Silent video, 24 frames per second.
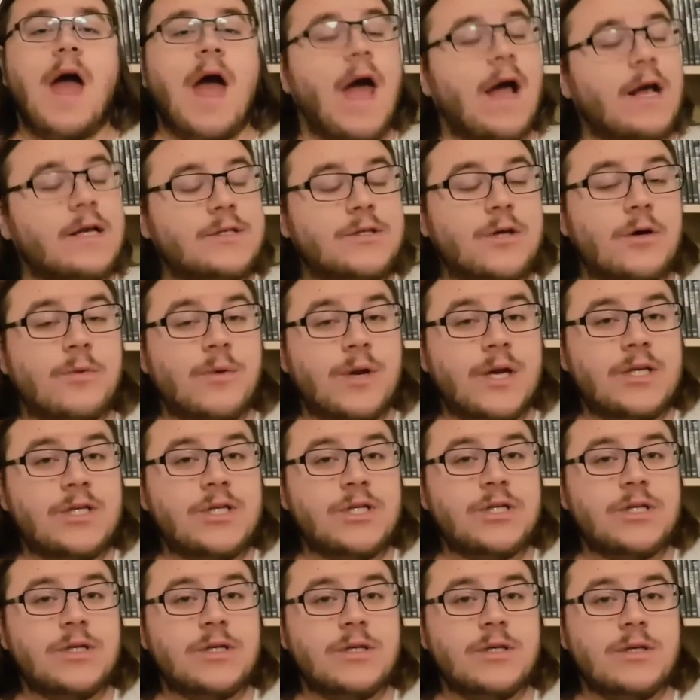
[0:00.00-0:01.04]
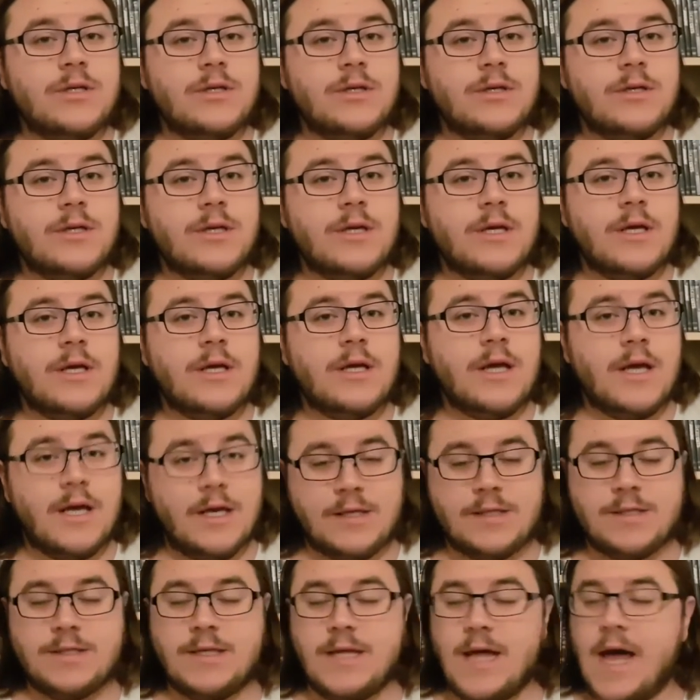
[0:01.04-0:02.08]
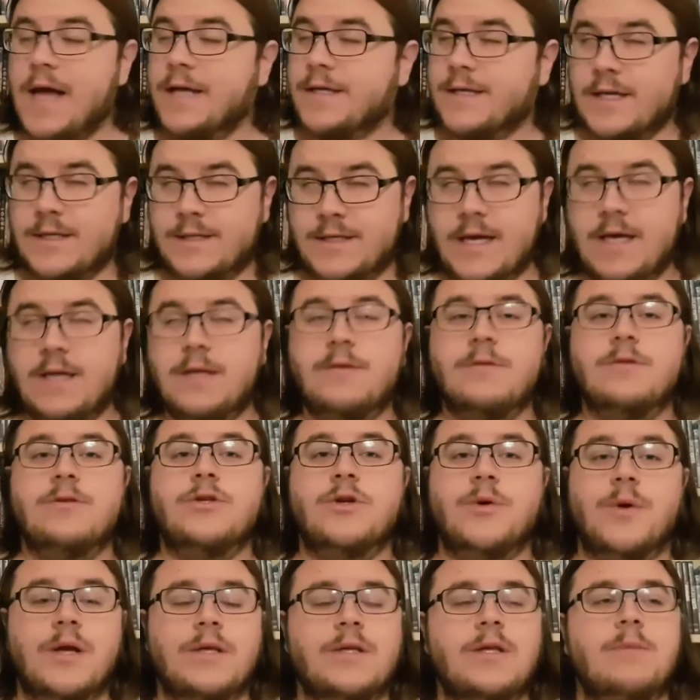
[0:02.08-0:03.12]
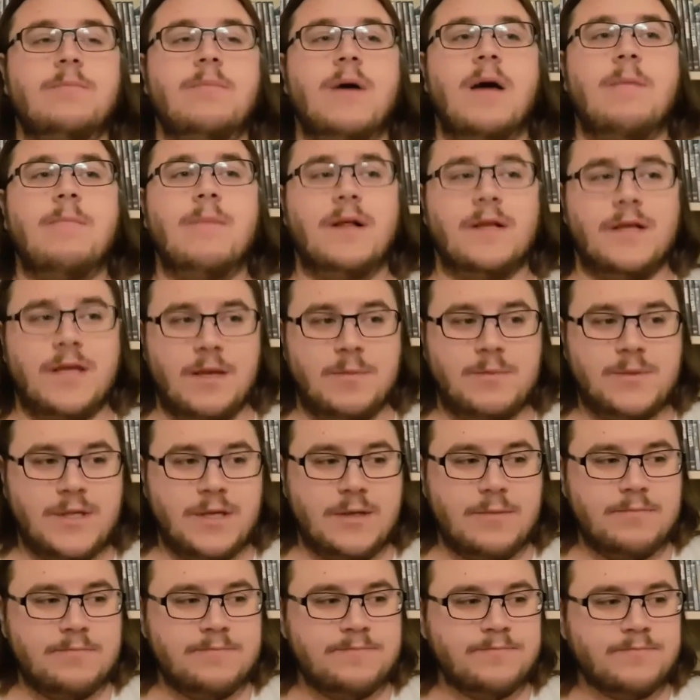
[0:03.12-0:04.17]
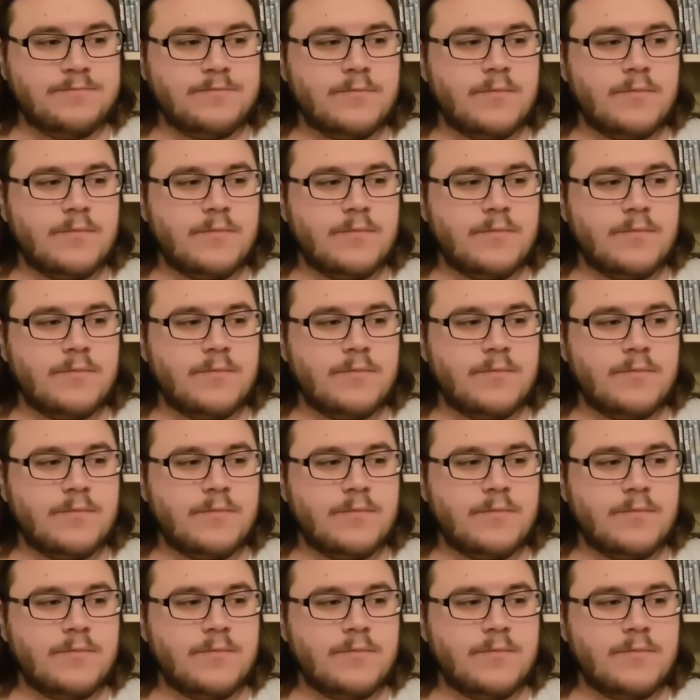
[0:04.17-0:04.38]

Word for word: Hacksaw Ridge is, as I said, directed by Mel Gibson,